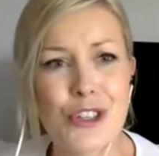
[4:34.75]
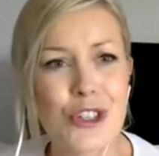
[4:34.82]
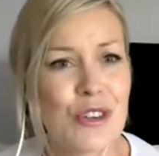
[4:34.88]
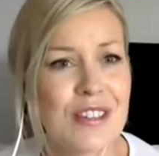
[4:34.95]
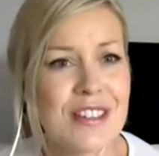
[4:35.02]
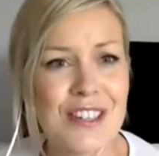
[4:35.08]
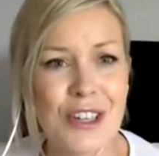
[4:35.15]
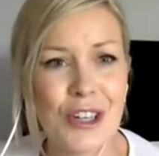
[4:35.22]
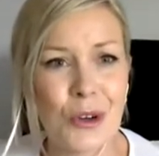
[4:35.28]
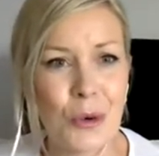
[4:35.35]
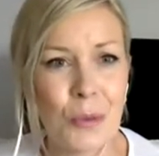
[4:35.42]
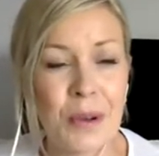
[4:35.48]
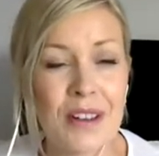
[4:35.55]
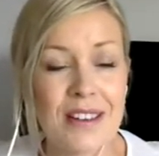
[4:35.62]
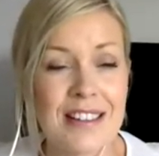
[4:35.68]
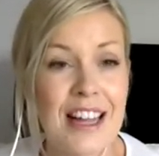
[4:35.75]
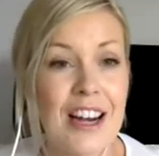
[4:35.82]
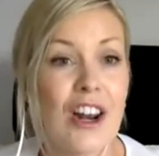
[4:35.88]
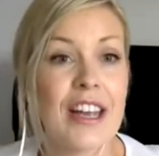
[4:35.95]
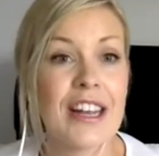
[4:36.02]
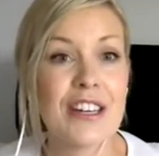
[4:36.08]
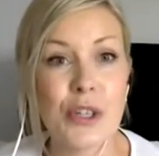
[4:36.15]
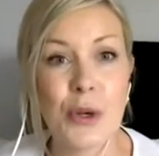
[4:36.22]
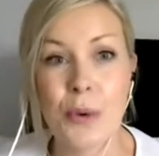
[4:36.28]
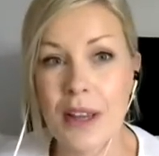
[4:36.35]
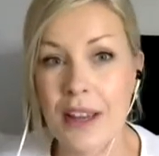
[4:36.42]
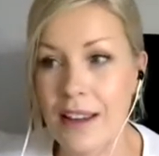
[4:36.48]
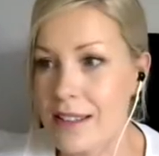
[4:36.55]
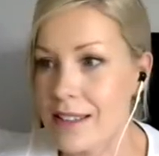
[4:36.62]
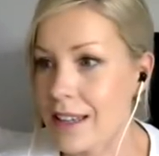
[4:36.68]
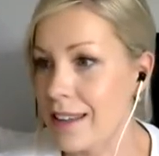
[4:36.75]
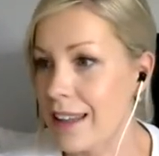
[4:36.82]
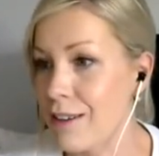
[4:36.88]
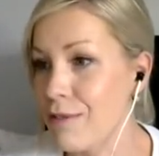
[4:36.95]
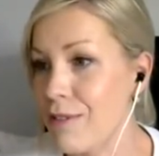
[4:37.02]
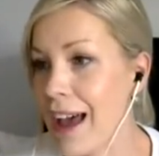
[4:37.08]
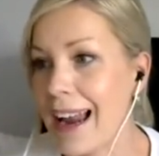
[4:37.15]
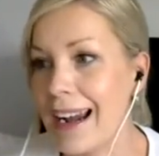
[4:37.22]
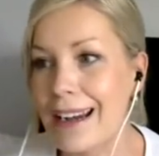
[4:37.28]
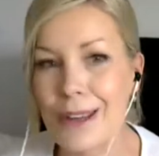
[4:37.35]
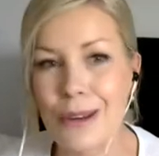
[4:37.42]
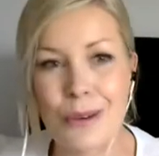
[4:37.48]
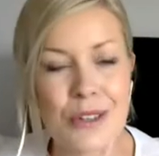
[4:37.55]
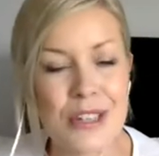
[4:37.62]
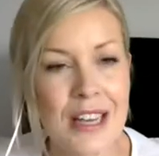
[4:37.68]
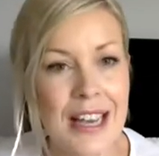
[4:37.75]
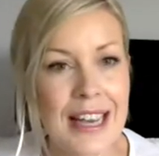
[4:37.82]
just you know because they like doing it and they valued